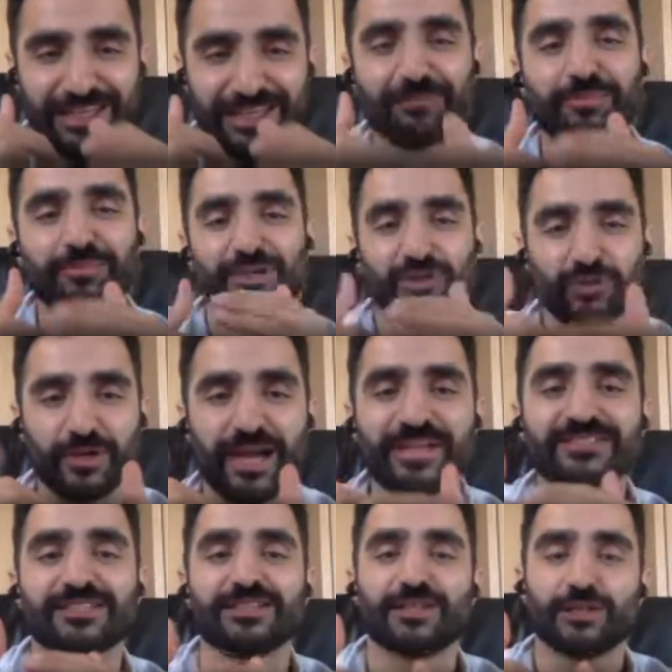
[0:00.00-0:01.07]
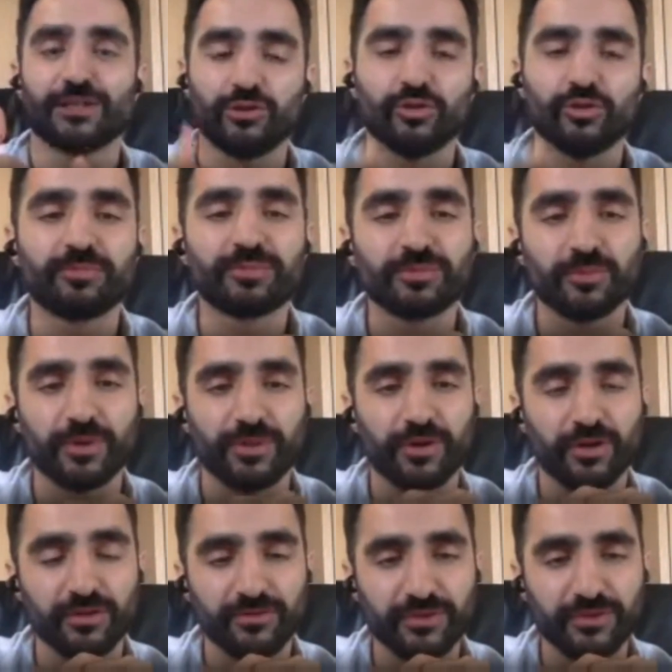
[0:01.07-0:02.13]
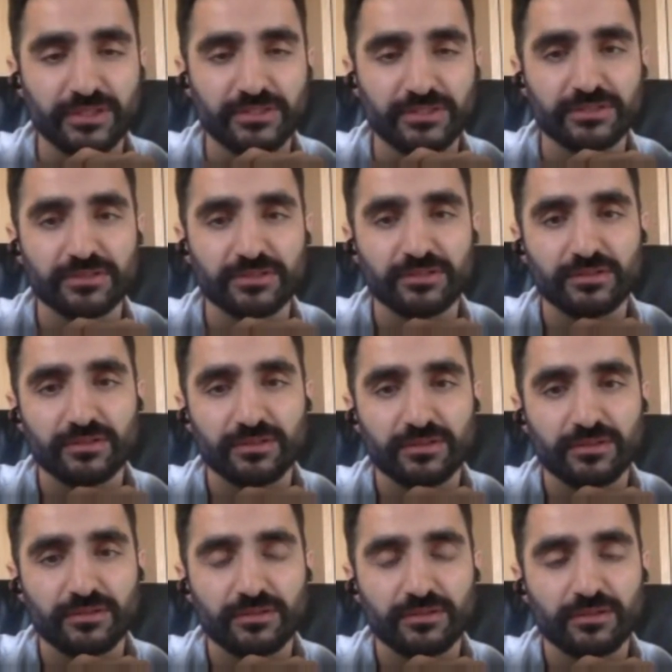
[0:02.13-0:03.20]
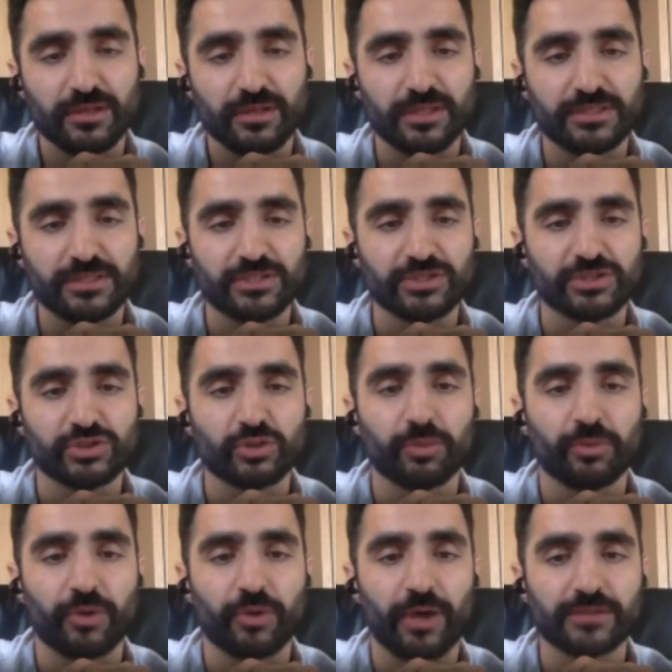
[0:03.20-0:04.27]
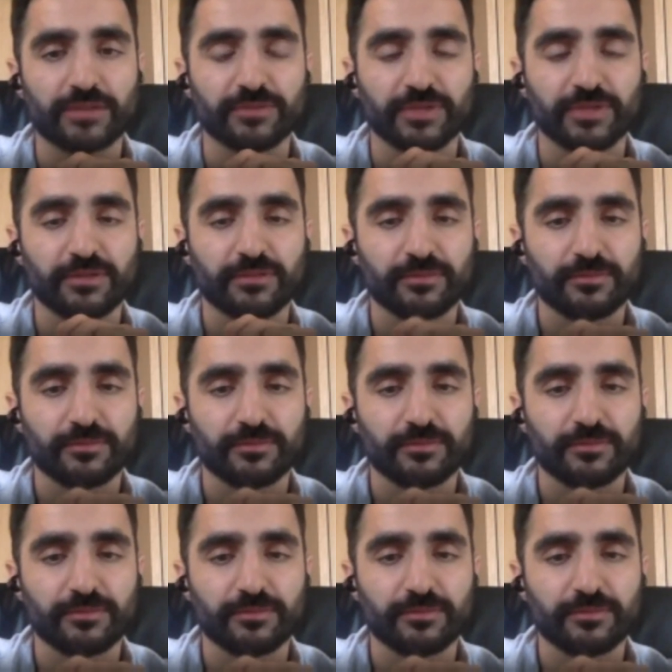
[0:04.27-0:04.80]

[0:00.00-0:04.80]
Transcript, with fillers: keeping you guys in the loop with all of these uh, decisions so proactively?